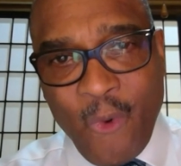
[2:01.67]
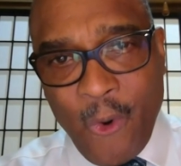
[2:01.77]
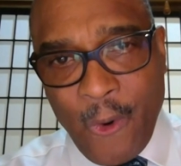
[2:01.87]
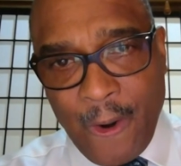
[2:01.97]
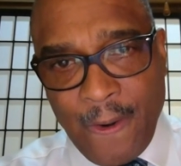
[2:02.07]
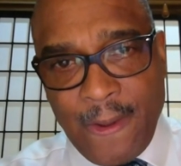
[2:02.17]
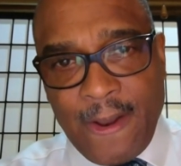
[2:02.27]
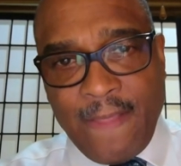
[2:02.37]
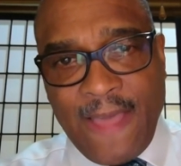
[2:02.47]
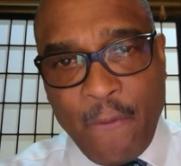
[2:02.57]
war
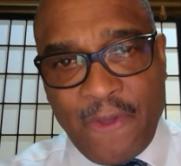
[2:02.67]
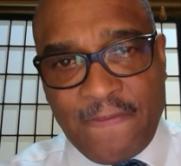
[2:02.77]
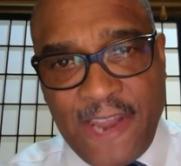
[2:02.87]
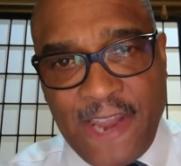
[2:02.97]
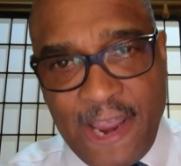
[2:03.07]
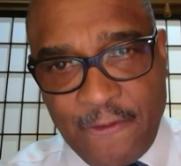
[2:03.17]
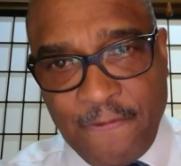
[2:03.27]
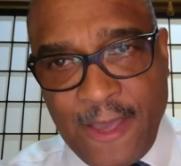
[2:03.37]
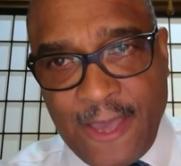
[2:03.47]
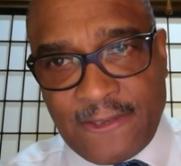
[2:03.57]
that we've never
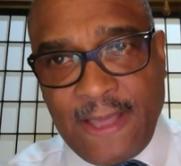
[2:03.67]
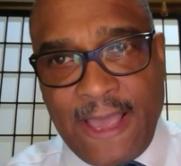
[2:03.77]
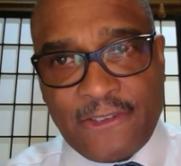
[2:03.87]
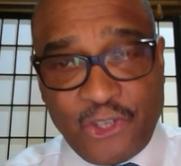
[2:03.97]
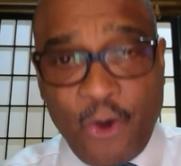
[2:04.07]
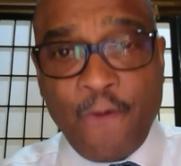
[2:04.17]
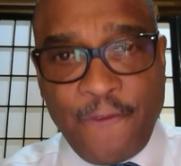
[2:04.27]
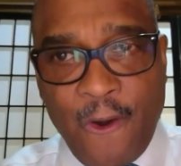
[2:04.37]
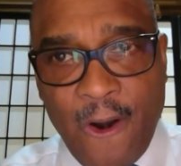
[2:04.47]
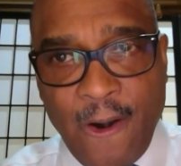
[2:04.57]
faced. And so
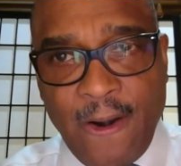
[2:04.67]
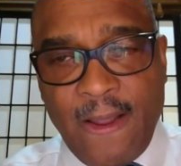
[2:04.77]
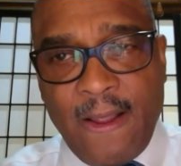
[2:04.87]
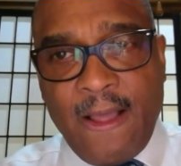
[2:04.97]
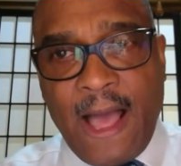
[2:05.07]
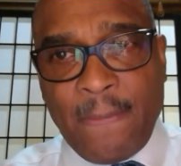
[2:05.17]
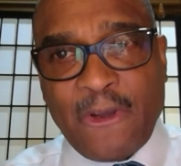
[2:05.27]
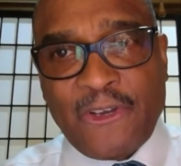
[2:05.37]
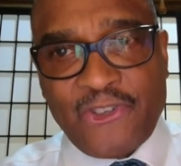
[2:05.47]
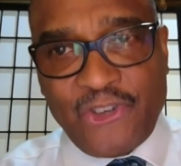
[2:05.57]
far,
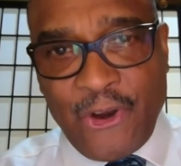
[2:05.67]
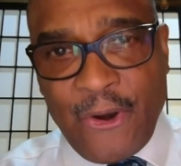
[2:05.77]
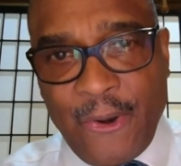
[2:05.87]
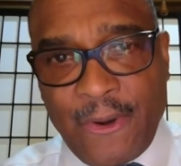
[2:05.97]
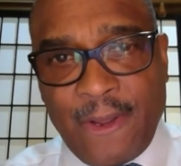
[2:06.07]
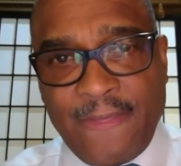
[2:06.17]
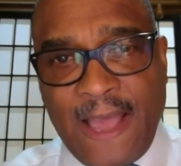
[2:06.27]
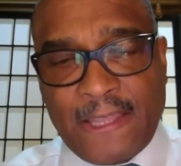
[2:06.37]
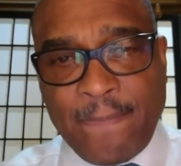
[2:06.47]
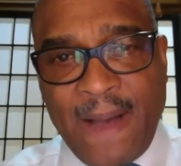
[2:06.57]
I'm concerned
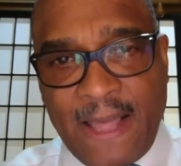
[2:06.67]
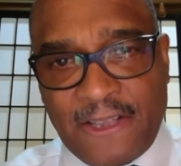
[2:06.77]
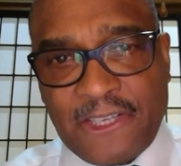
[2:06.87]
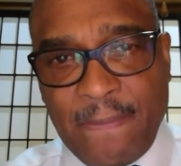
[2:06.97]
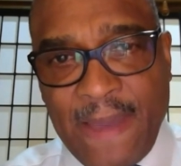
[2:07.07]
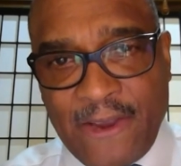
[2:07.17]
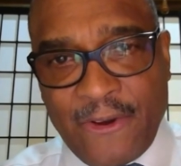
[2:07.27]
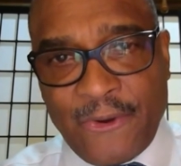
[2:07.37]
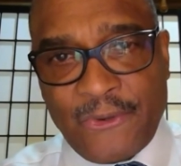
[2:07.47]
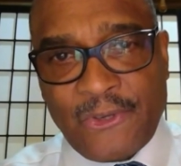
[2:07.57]
that the
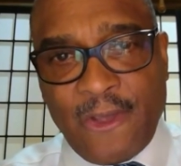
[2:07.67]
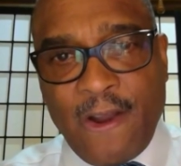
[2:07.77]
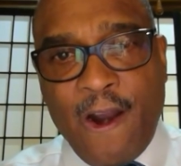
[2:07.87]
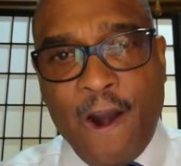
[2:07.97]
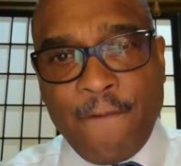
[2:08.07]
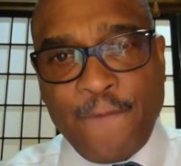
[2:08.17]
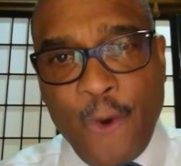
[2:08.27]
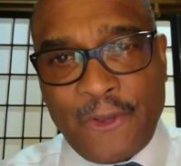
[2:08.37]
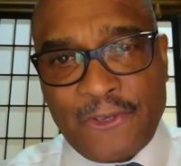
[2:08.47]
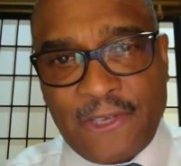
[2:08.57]
policymakers are
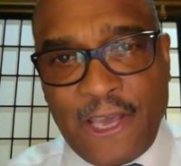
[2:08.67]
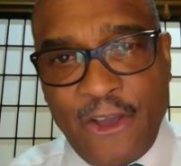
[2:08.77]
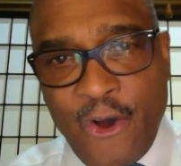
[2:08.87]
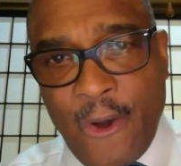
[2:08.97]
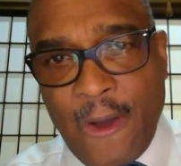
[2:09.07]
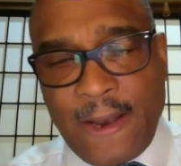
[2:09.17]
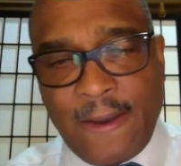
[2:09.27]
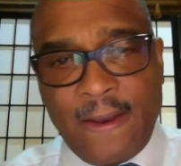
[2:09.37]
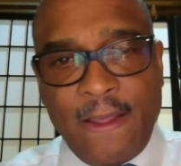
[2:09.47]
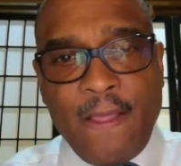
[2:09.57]
focusing
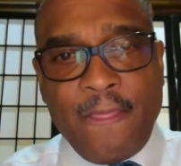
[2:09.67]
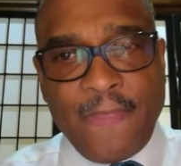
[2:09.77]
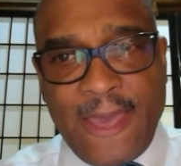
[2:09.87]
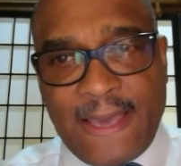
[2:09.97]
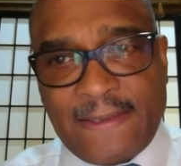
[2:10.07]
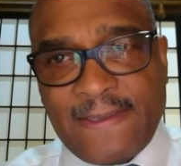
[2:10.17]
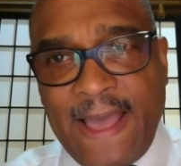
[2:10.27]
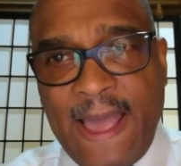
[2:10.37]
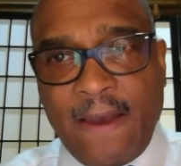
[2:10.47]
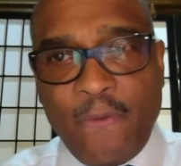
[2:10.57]
on things
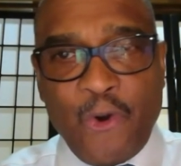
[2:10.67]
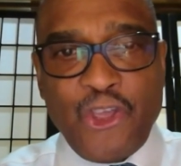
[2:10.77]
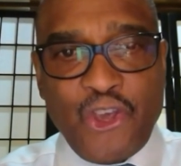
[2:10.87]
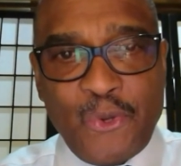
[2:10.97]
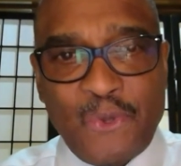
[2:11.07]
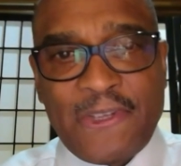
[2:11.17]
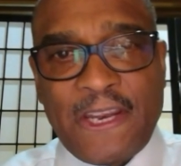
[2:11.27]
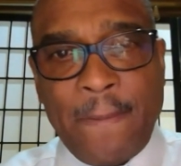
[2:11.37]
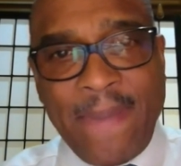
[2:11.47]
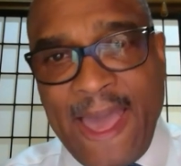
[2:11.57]
that were used
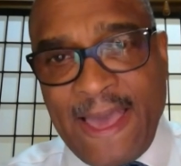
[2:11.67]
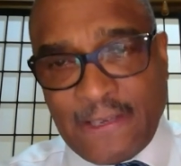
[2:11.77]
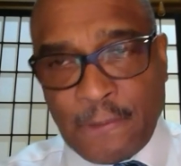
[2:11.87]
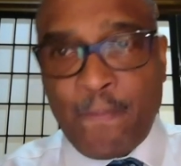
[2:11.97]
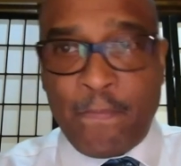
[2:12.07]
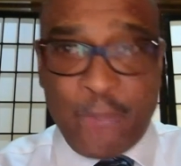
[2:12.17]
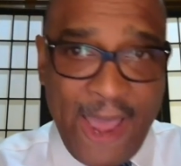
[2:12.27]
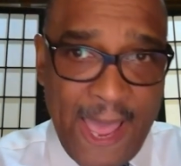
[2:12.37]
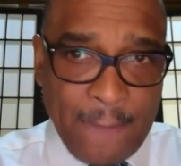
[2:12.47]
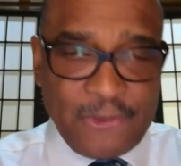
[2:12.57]
in the past,
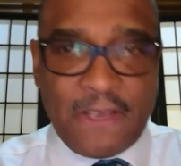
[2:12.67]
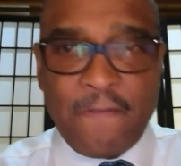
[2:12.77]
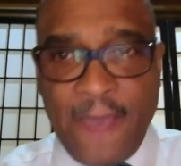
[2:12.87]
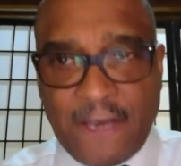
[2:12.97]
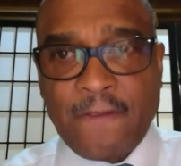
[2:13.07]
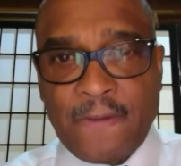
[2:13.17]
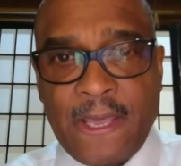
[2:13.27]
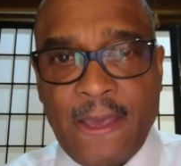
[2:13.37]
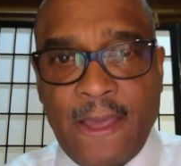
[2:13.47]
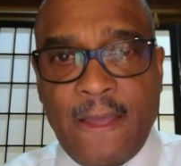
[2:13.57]
perhaps
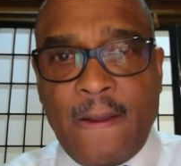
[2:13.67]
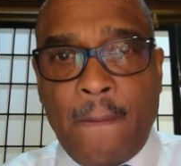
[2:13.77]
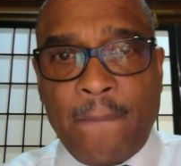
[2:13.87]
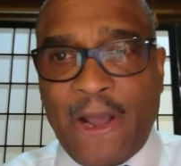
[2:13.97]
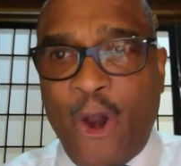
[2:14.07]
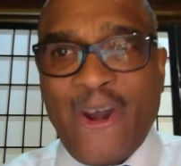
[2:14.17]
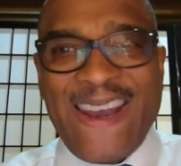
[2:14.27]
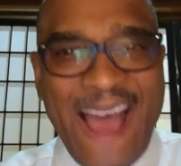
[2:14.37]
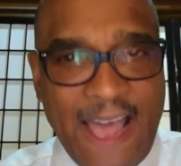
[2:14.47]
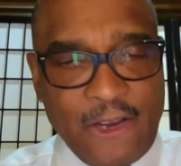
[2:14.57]
effectively, but are
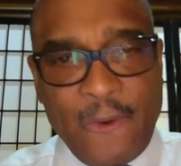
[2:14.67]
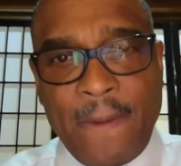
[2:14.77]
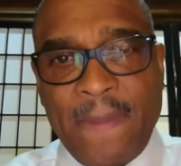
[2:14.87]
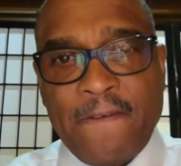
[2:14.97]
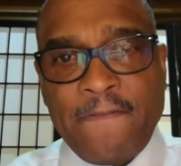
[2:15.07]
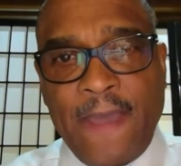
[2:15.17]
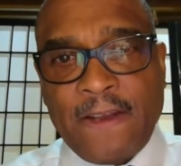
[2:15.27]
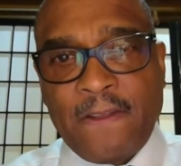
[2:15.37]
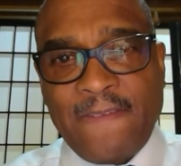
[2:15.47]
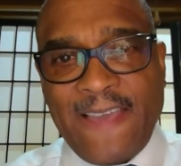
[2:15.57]
not going to be
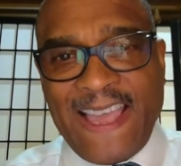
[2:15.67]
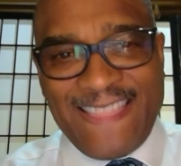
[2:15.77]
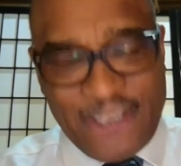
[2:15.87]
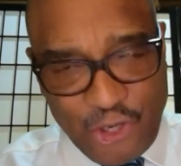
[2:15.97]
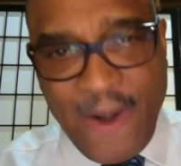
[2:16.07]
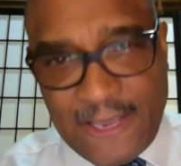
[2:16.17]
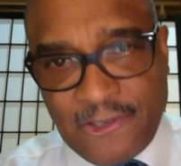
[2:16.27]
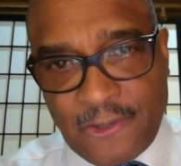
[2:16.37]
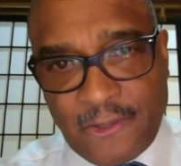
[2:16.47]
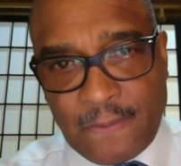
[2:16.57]
effective in this
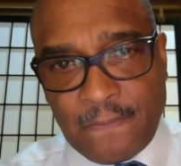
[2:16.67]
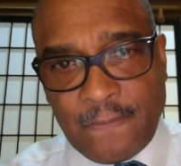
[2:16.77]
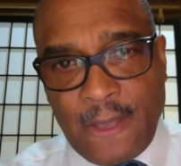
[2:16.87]
crisis.